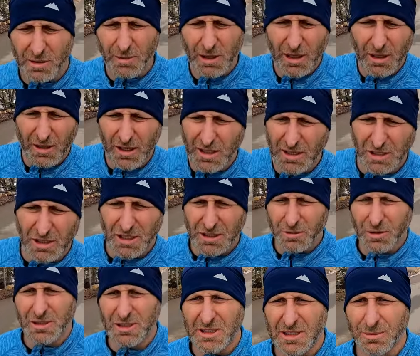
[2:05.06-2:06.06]
here in a minute in case you
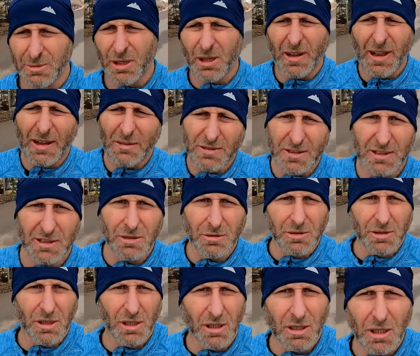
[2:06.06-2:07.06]
guys want to see some clouds in
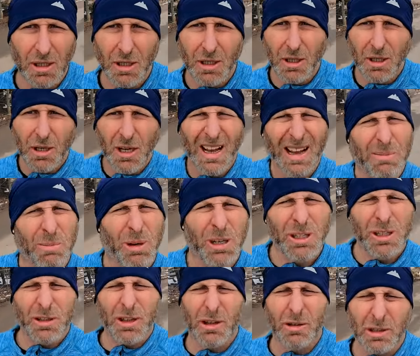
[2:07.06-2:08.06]
Utah. I'm
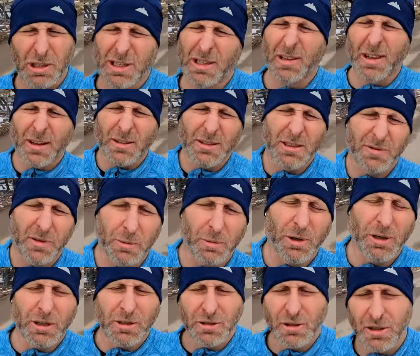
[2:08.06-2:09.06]
pretty sure they look like clouds
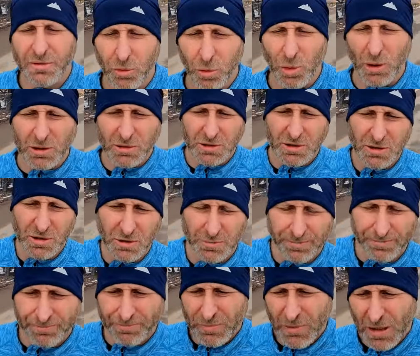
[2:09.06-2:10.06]
everywhere else though.